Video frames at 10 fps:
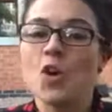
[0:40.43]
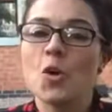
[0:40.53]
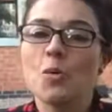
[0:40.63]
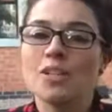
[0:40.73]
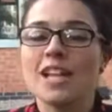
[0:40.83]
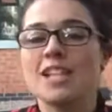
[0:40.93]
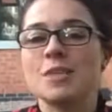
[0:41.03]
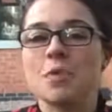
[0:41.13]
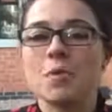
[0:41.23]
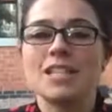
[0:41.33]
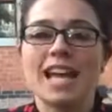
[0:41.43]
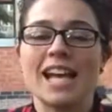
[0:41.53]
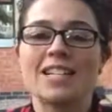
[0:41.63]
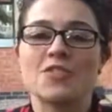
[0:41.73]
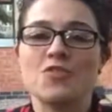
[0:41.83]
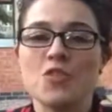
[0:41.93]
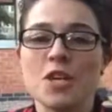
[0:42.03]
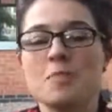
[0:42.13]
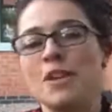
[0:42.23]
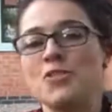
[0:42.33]
Upstairs, the property has three
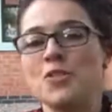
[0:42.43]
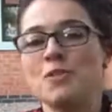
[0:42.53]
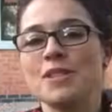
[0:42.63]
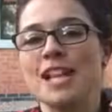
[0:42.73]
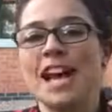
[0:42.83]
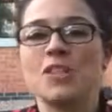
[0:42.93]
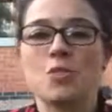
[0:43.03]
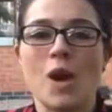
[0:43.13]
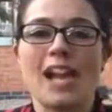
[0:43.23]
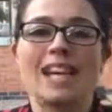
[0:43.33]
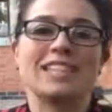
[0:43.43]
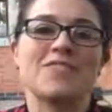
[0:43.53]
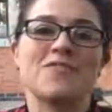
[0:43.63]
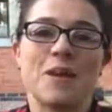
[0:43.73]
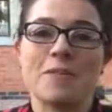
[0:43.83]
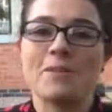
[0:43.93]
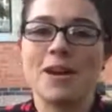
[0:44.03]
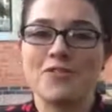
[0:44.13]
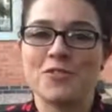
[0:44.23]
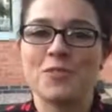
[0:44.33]
bedrooms as well as the family
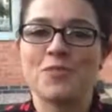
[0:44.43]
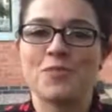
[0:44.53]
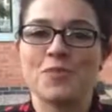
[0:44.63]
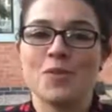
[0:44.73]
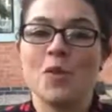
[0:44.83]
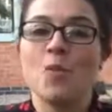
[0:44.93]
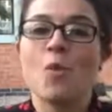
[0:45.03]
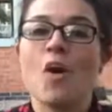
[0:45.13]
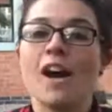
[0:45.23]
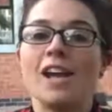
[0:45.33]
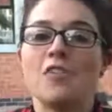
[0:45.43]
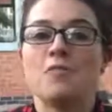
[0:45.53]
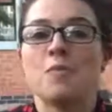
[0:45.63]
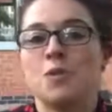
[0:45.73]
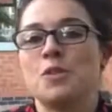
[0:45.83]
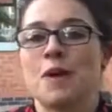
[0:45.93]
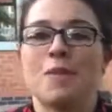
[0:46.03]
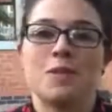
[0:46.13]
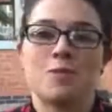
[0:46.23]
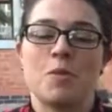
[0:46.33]
bathroom. What I love most about
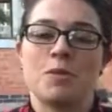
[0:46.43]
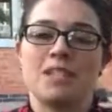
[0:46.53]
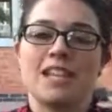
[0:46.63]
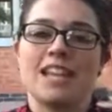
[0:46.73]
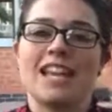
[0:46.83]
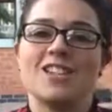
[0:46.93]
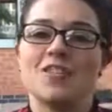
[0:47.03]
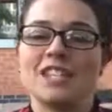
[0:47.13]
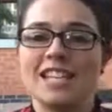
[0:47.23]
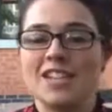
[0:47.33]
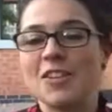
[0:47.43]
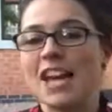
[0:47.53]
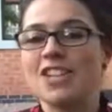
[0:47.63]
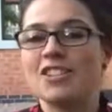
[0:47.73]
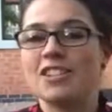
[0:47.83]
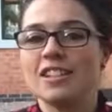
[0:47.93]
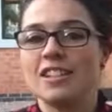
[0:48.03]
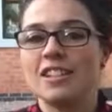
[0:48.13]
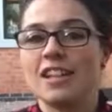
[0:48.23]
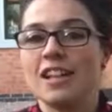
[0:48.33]
this property is obviously its location
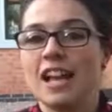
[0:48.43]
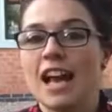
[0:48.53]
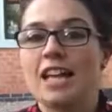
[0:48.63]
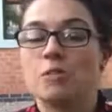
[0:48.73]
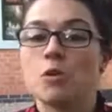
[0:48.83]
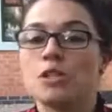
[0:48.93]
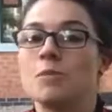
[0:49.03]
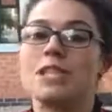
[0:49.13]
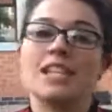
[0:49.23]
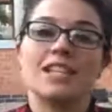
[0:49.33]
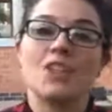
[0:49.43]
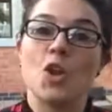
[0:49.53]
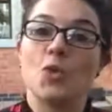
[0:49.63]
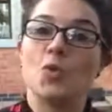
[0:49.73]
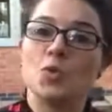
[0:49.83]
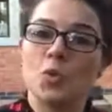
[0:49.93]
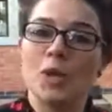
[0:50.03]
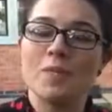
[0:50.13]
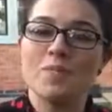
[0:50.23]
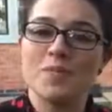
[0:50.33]
and its proximity to local schooling.